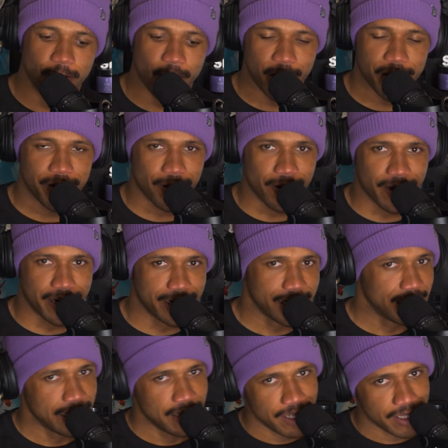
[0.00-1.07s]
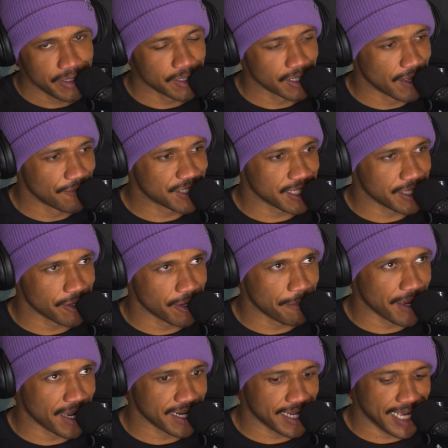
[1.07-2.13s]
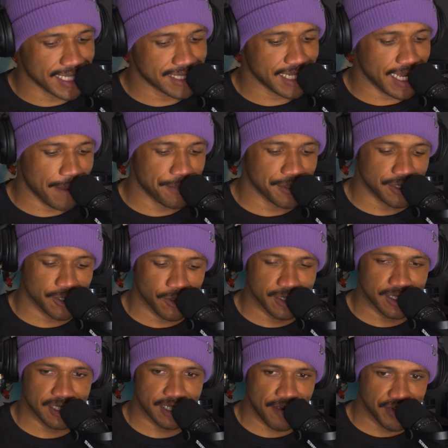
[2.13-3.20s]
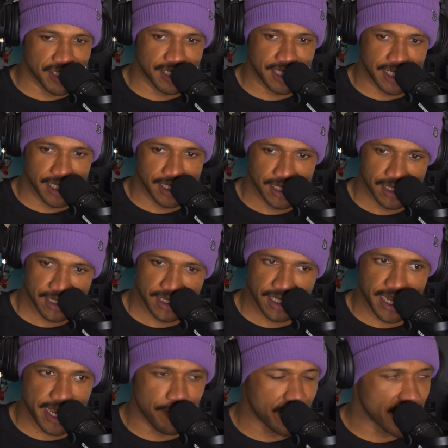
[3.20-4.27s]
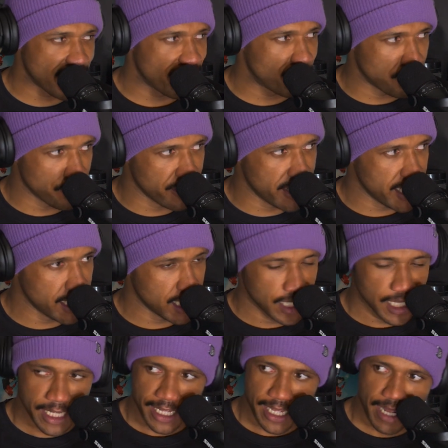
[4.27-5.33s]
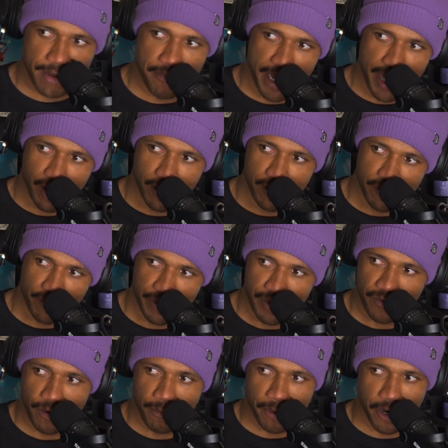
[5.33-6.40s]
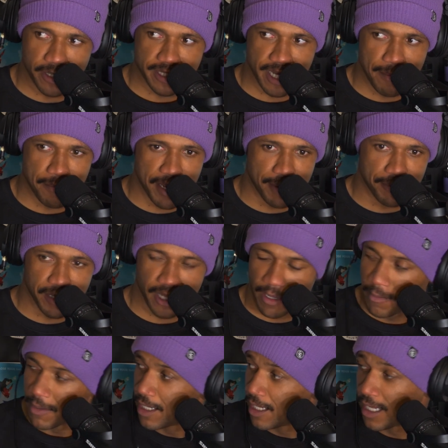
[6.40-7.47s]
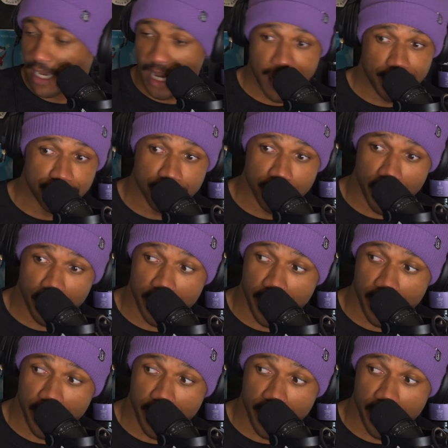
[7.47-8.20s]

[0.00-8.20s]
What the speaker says: rolling on You Love to Hear It podcast, episode 17. Today we have Bree and Mel from Part-Time Babe Club. I'm Jamal